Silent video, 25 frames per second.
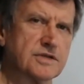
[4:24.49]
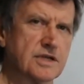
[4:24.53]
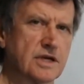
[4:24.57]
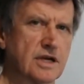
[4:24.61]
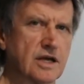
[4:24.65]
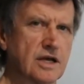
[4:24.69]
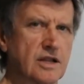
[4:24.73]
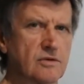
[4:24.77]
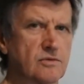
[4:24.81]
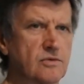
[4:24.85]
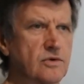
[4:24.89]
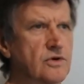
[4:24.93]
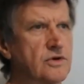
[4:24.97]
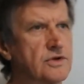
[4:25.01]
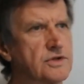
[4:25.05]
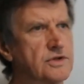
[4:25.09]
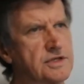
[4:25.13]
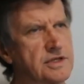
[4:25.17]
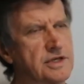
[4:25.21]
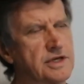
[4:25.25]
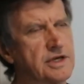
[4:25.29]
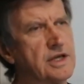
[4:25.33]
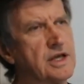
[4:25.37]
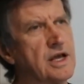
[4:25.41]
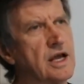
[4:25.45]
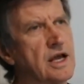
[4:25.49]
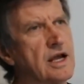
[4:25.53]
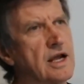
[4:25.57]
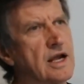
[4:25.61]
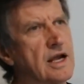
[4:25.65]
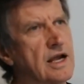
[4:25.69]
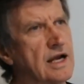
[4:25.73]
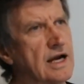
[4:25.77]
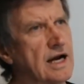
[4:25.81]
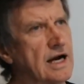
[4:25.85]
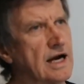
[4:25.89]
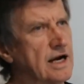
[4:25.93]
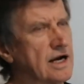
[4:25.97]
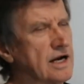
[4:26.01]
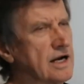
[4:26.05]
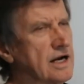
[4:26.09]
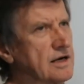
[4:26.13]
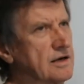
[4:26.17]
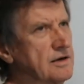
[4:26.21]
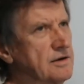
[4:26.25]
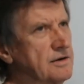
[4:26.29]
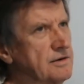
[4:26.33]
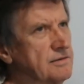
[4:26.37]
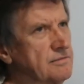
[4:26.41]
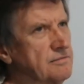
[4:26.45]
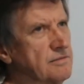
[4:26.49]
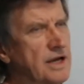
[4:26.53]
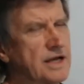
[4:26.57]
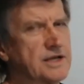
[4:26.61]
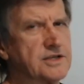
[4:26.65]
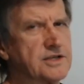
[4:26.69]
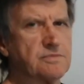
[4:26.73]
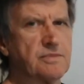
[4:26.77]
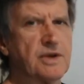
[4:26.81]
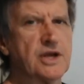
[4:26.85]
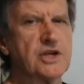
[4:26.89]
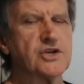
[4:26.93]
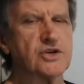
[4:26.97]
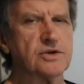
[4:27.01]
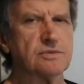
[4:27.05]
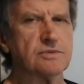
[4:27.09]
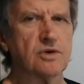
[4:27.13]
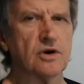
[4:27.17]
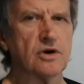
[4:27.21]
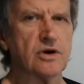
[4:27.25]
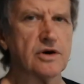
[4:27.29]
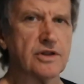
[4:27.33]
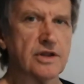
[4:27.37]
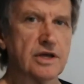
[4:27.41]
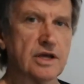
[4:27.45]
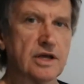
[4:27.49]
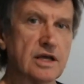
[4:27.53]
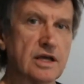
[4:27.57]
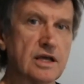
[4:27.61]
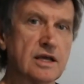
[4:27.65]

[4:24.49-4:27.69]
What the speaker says: In other words, the as measured by the